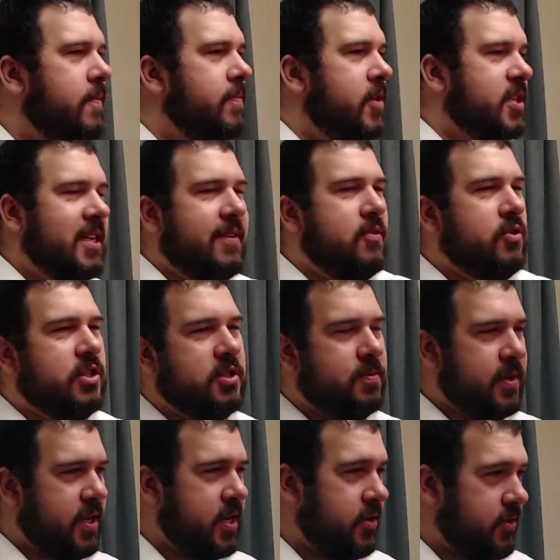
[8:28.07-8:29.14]
Because I've always just been
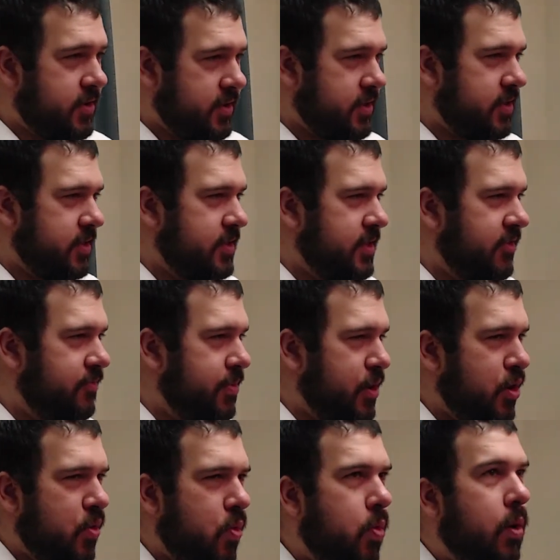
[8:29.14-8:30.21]
curious, because I've been
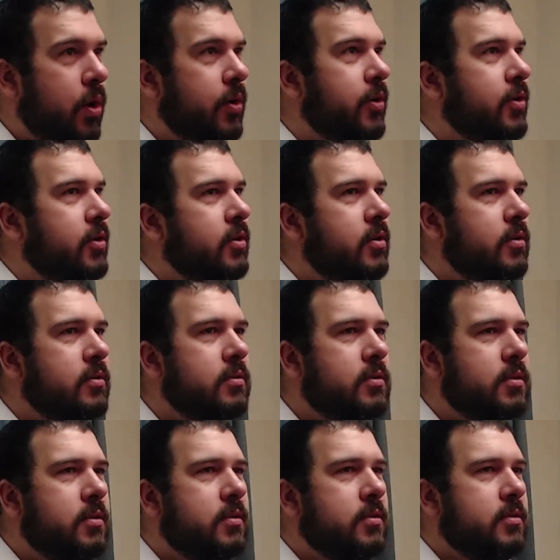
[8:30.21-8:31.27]
on one
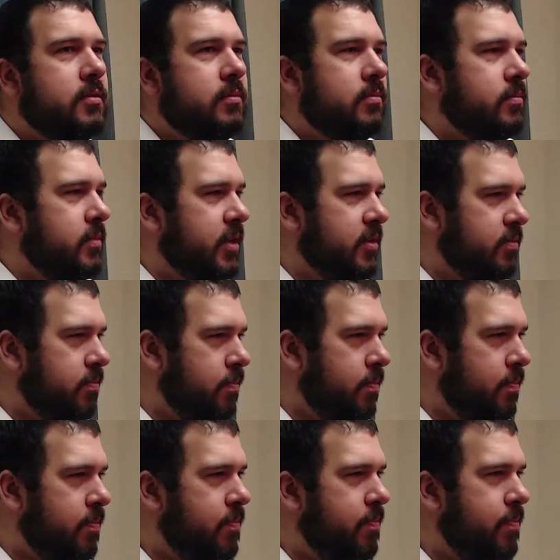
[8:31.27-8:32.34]
like
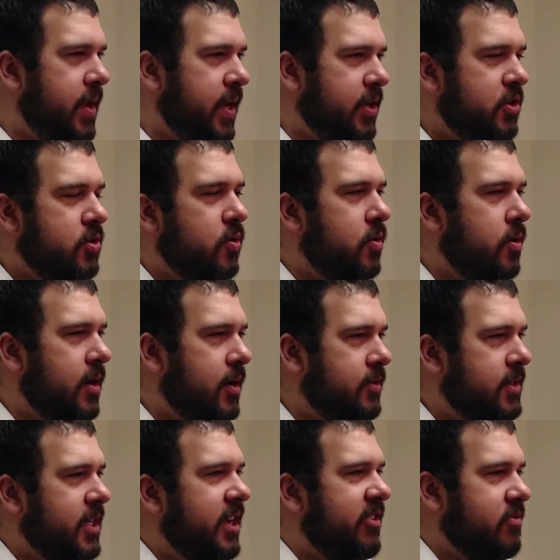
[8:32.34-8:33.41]
big tour
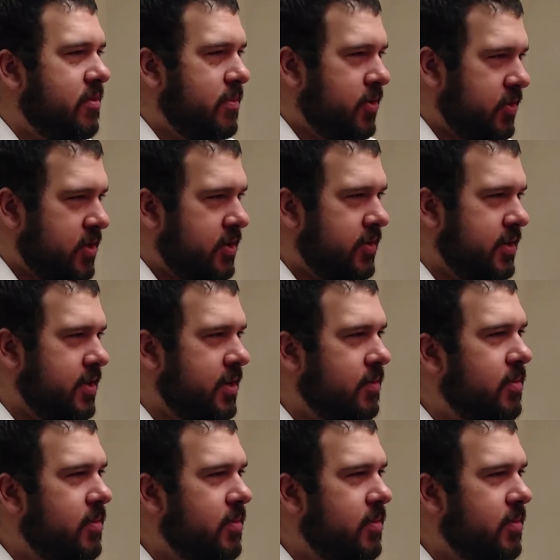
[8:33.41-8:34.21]
outside of my military time.